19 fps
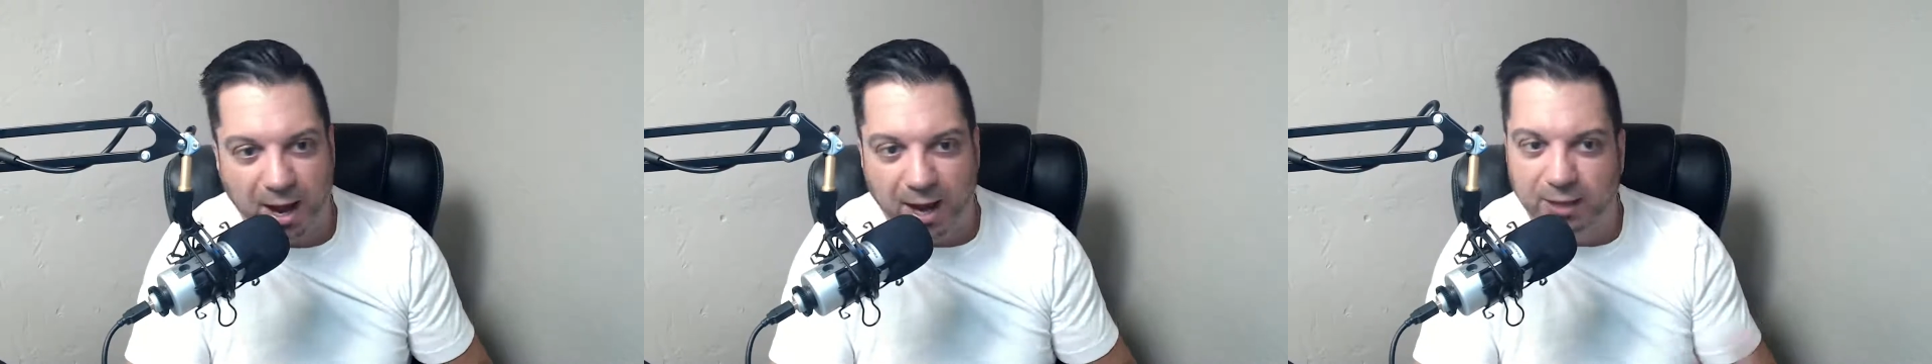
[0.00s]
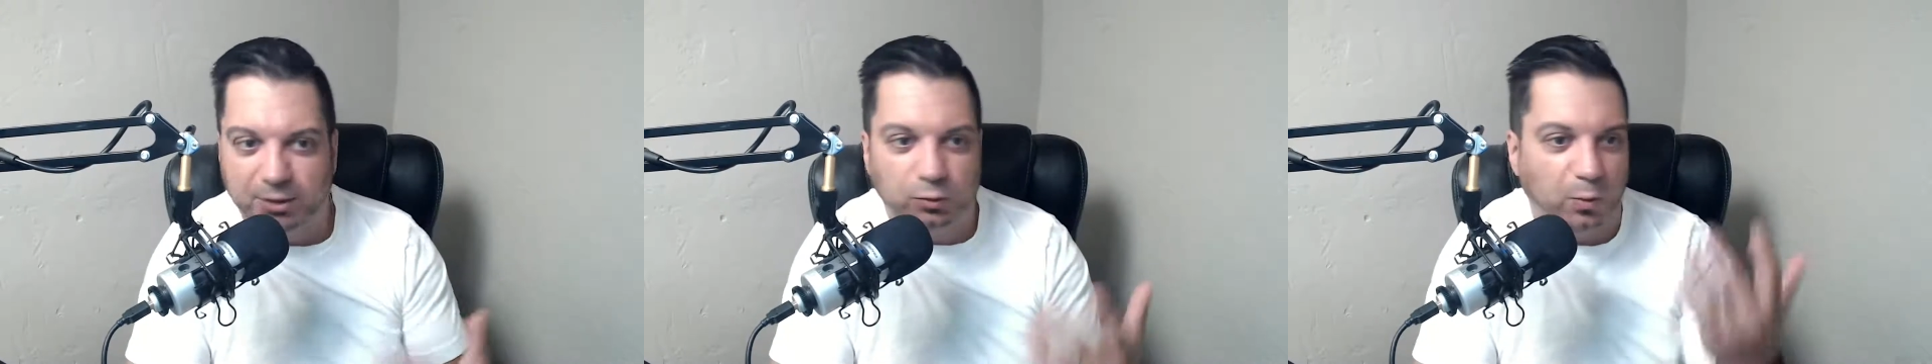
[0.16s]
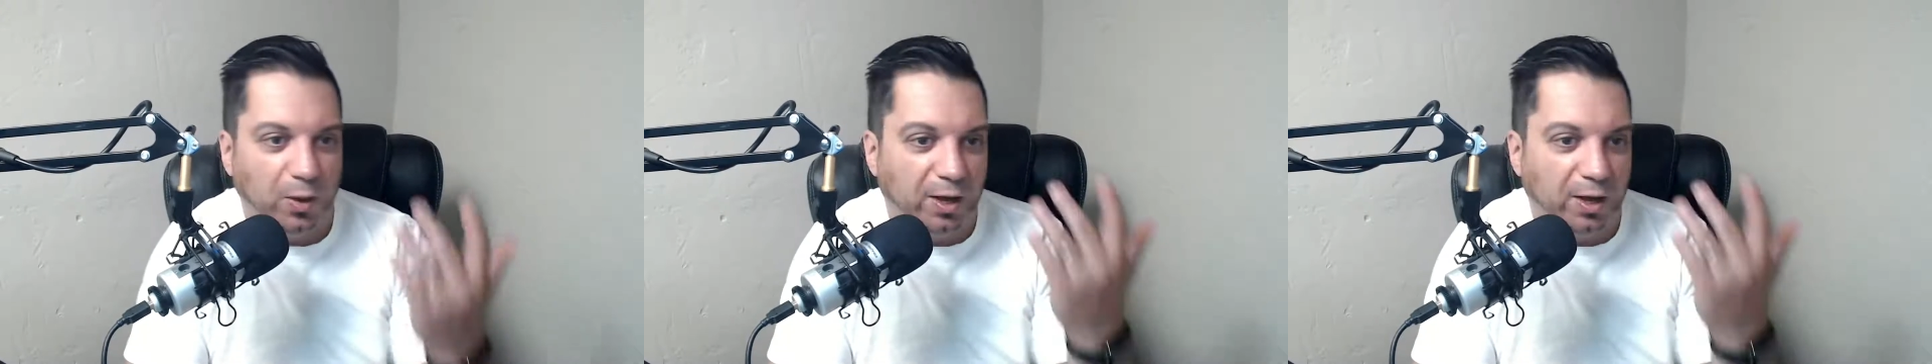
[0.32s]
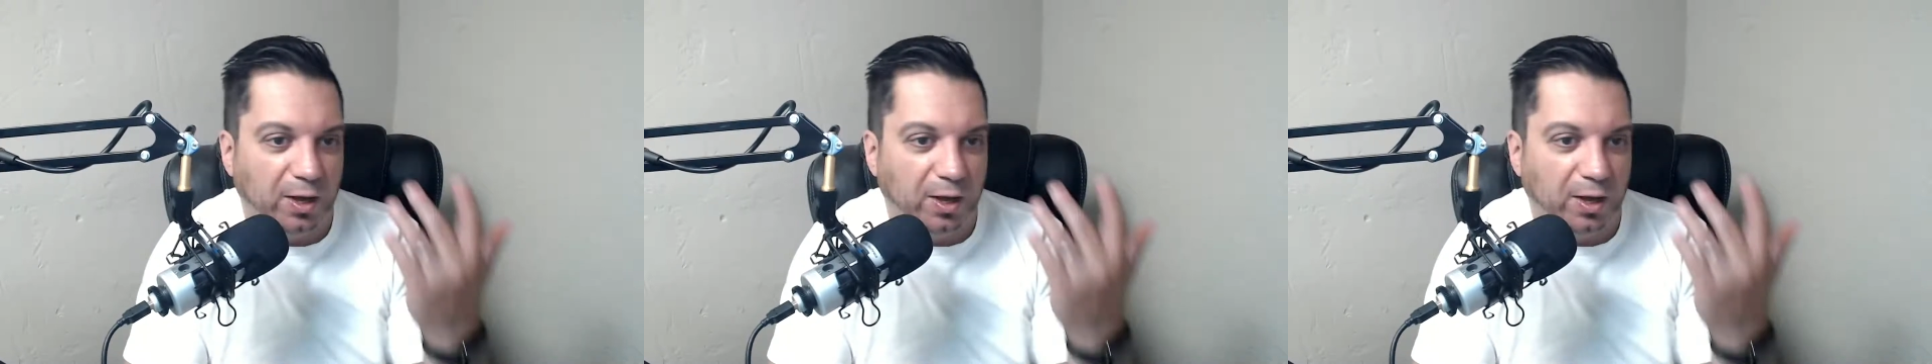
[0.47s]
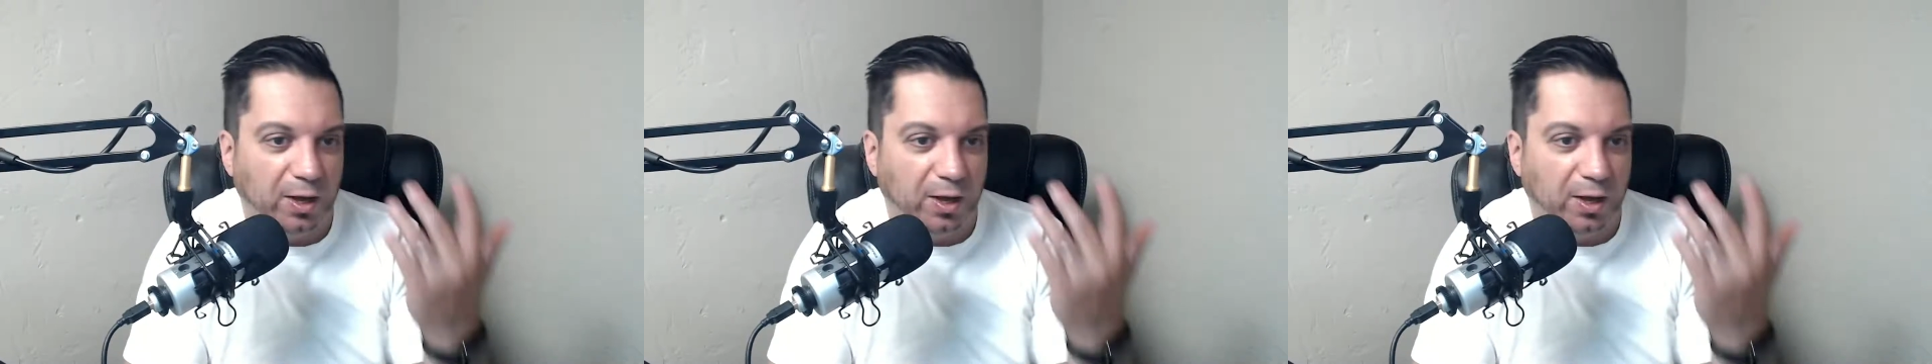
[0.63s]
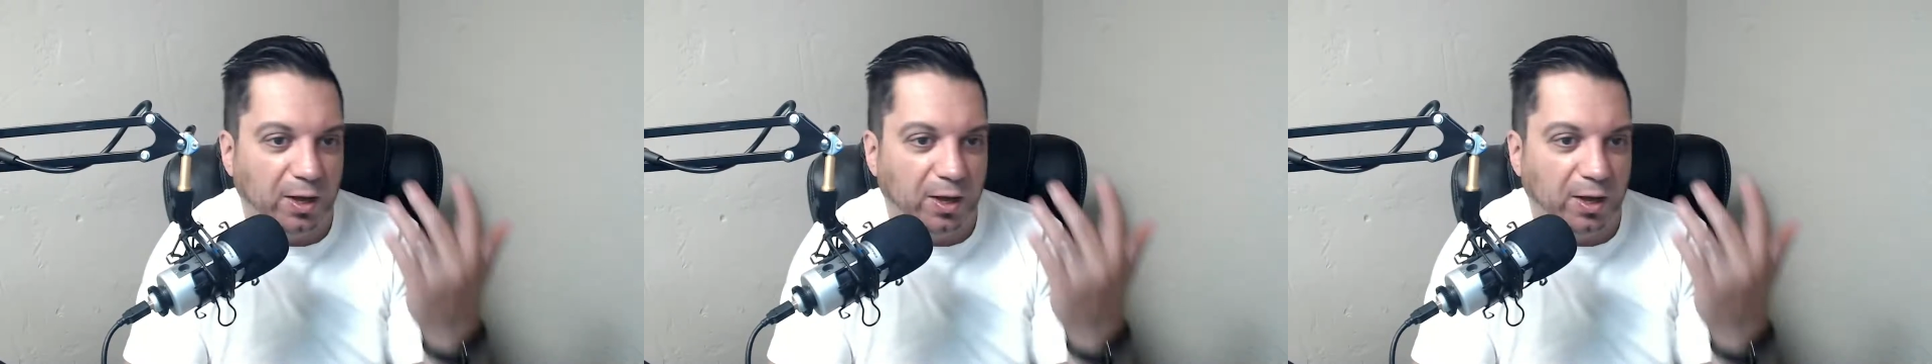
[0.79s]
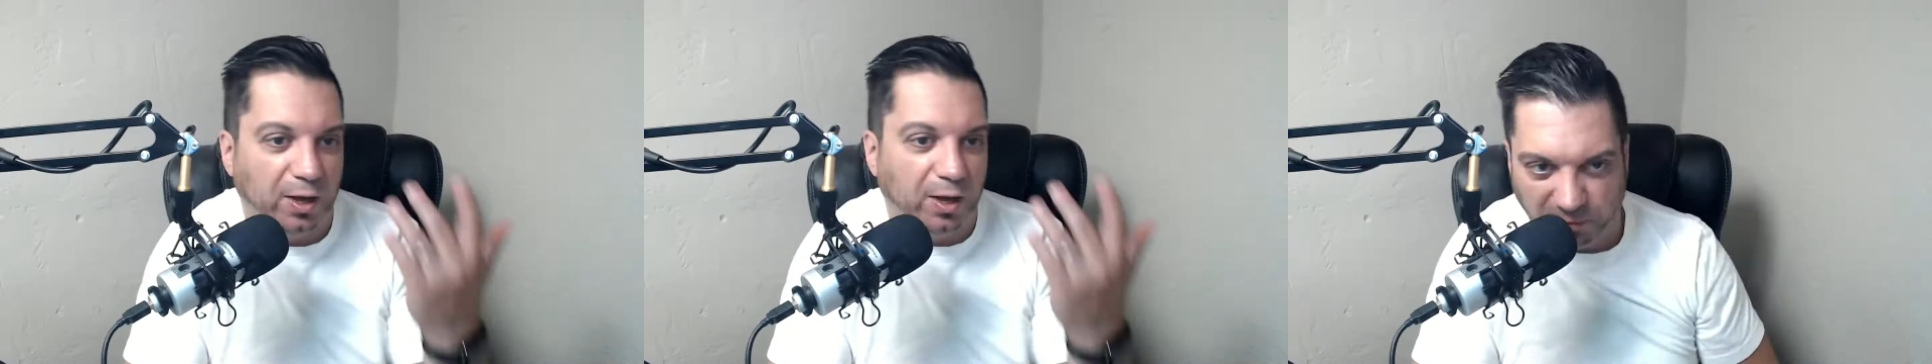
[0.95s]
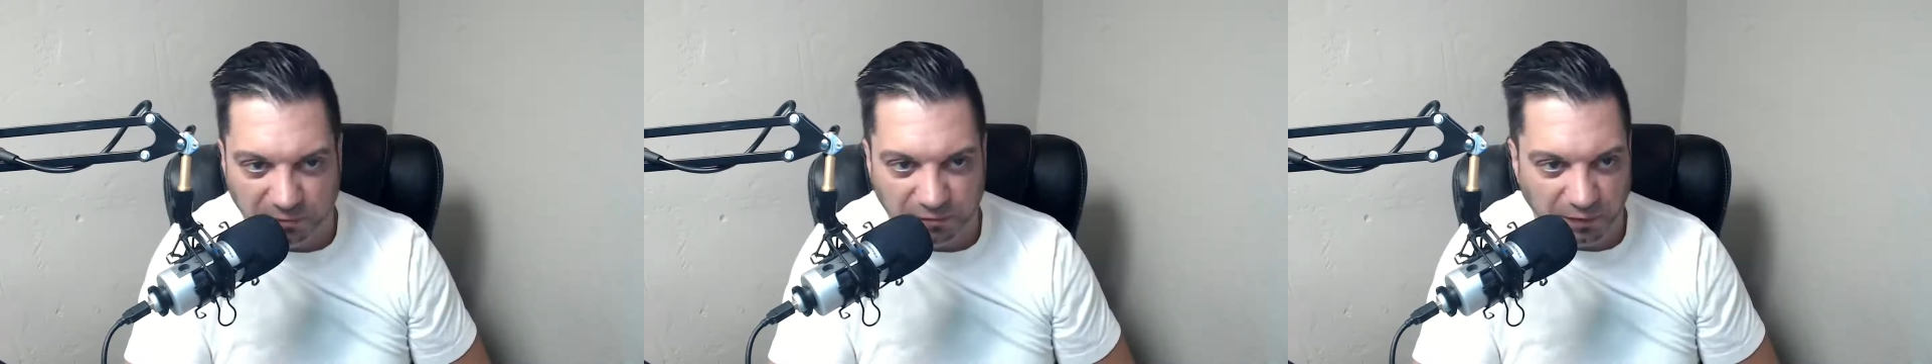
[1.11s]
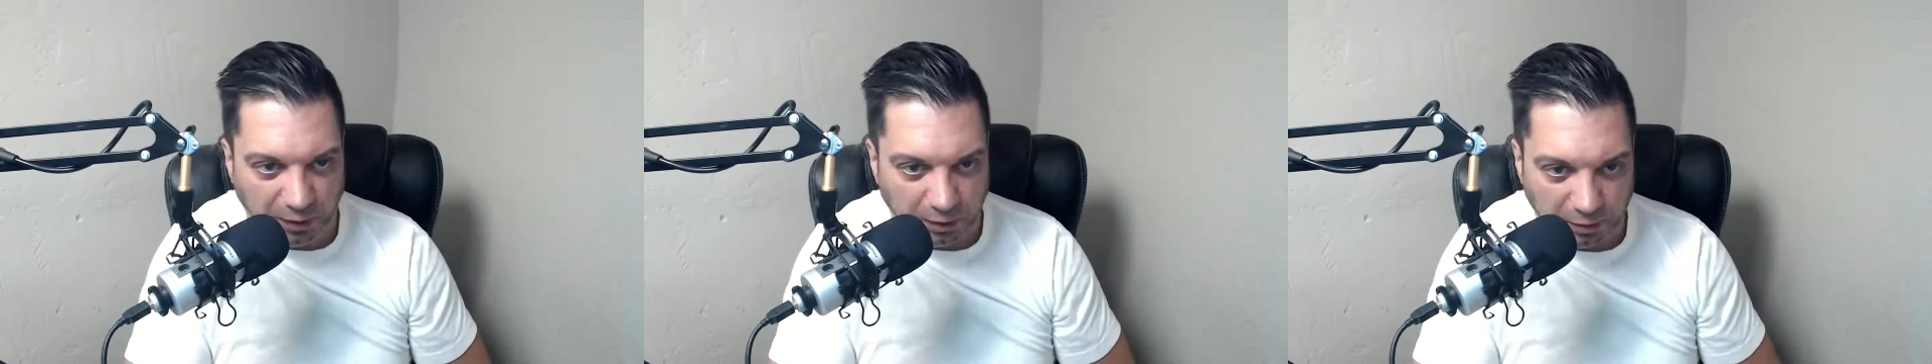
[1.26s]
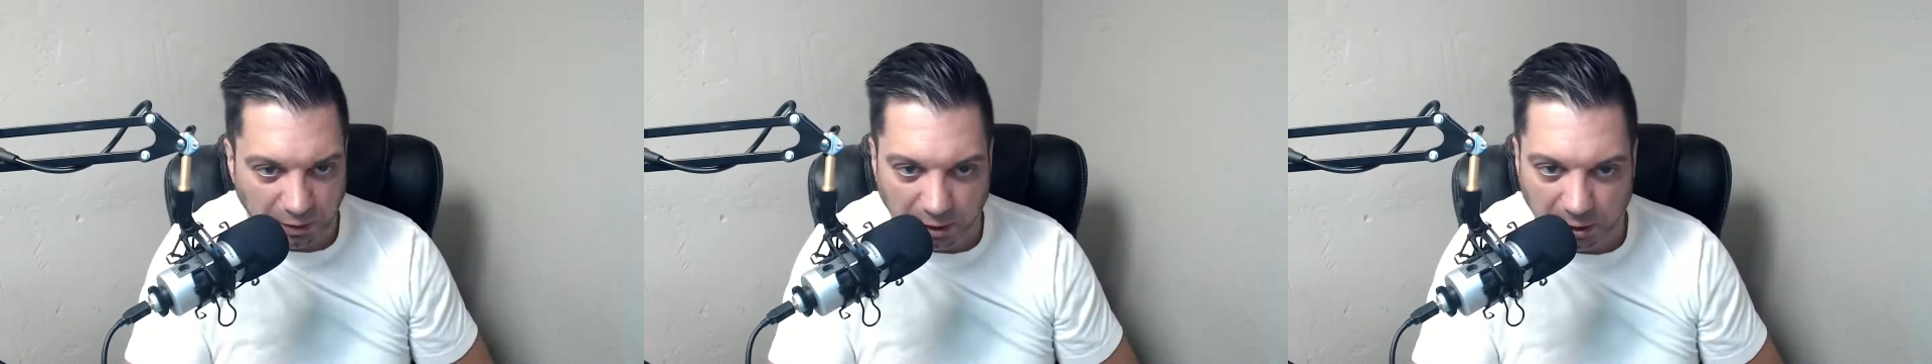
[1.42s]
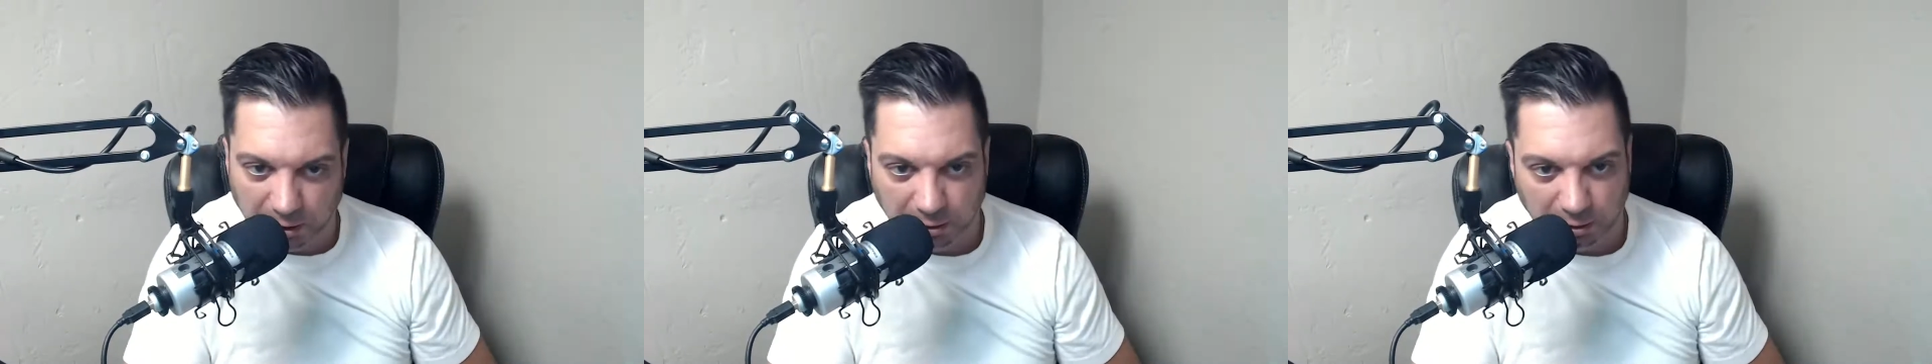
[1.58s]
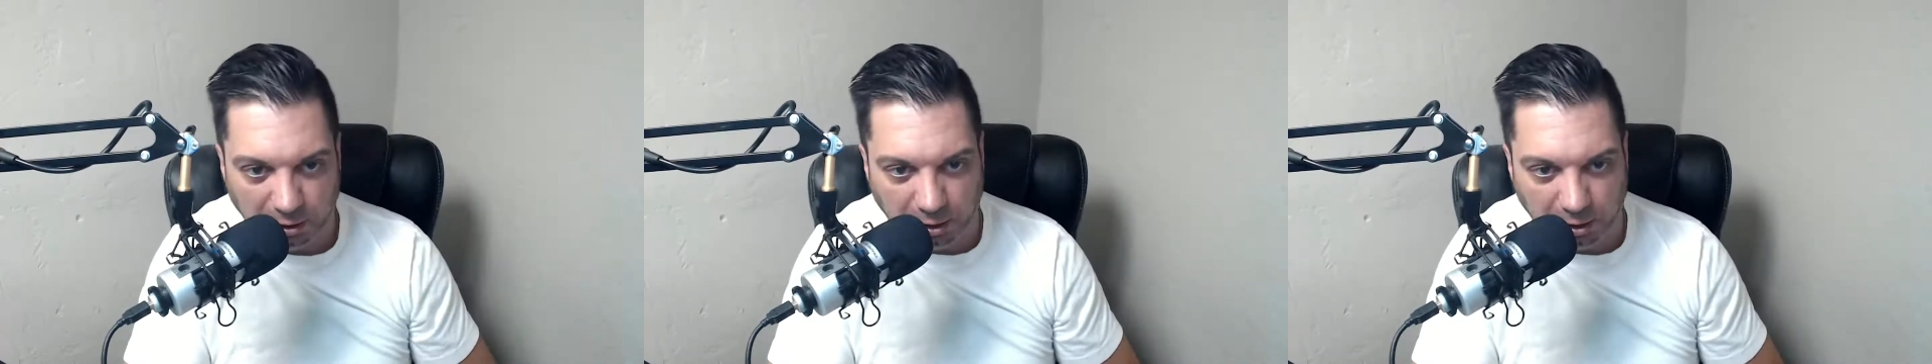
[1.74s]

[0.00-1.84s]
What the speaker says: ex-wife still thinks I'm a failure.